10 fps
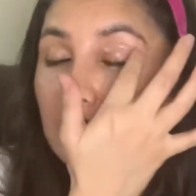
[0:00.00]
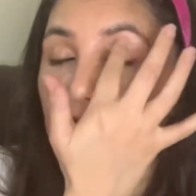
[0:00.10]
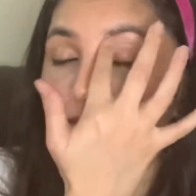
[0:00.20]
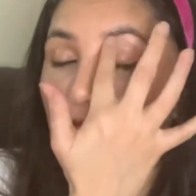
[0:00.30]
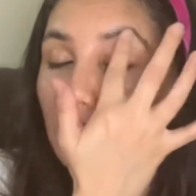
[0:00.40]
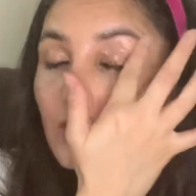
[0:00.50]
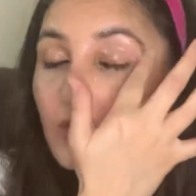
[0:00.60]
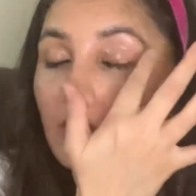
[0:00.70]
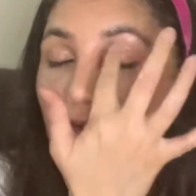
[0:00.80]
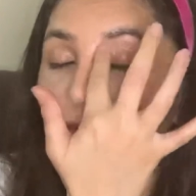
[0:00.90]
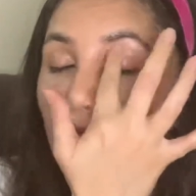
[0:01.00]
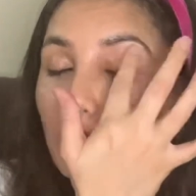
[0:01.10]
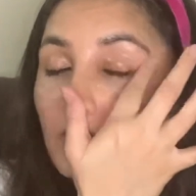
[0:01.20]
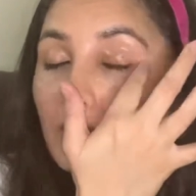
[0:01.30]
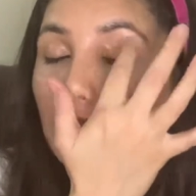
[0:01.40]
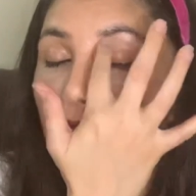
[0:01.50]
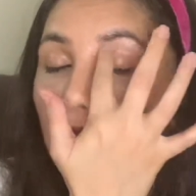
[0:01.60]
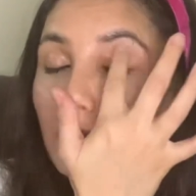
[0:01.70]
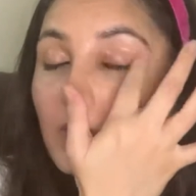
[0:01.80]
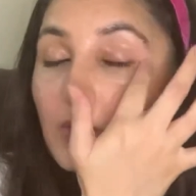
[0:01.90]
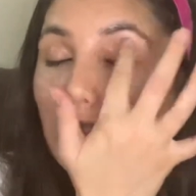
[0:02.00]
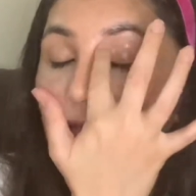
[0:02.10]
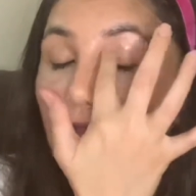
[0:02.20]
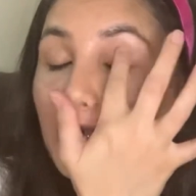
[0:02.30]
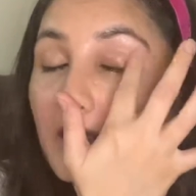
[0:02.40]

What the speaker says: So cool and